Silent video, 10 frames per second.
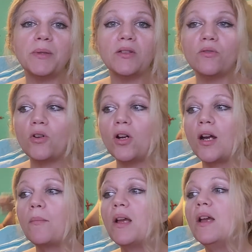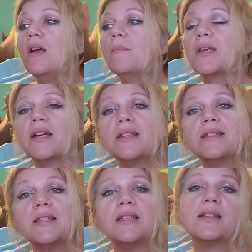be low carb
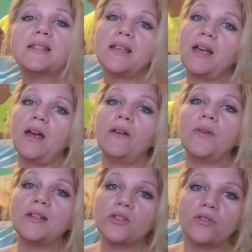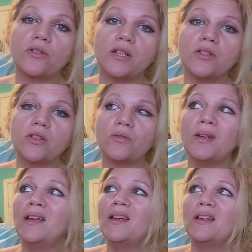because he doesn't have a sugar issue.
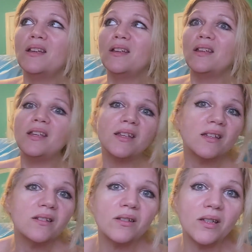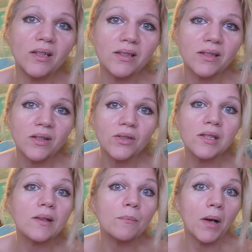He can eat
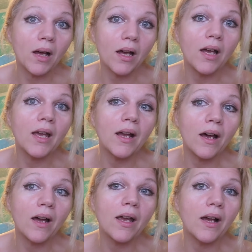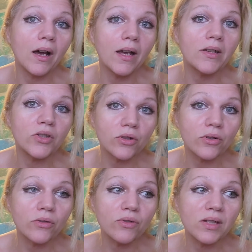some high, high, high
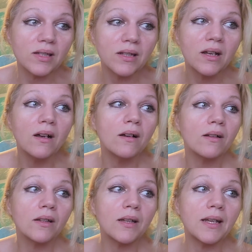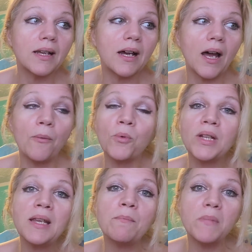sugars. Like, I
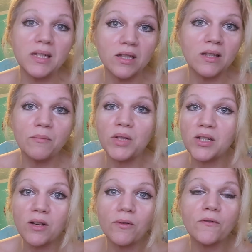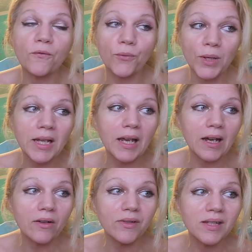won't even mention them because y'all would freak
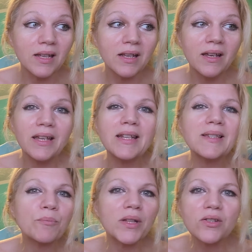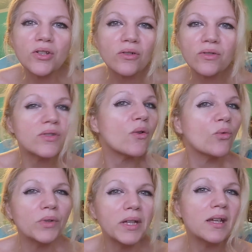out. And his blood sugar is
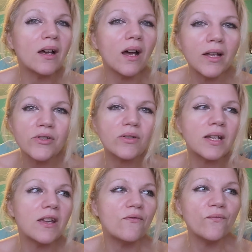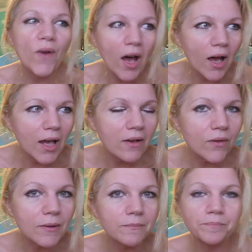only one hundred and five.